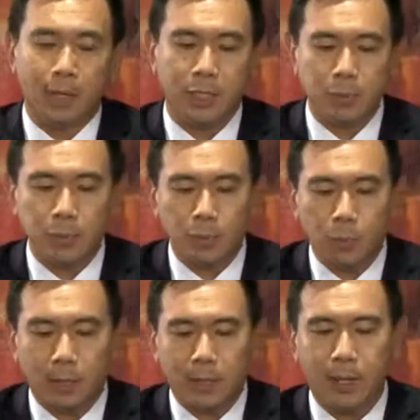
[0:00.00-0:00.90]
a
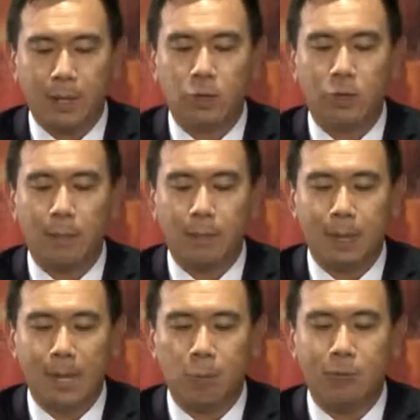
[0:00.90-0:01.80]
GBC1 had to
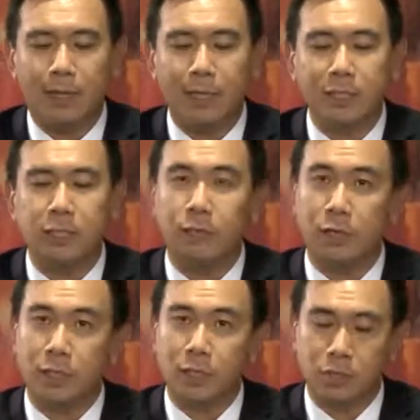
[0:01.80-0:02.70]
comply with a list of
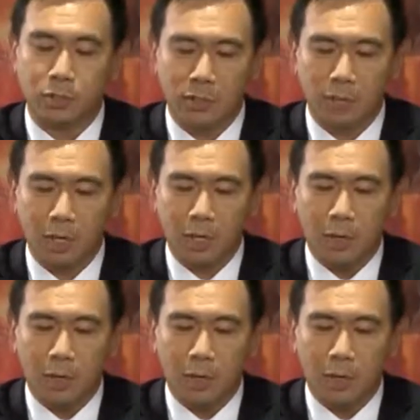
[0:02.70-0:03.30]
conditions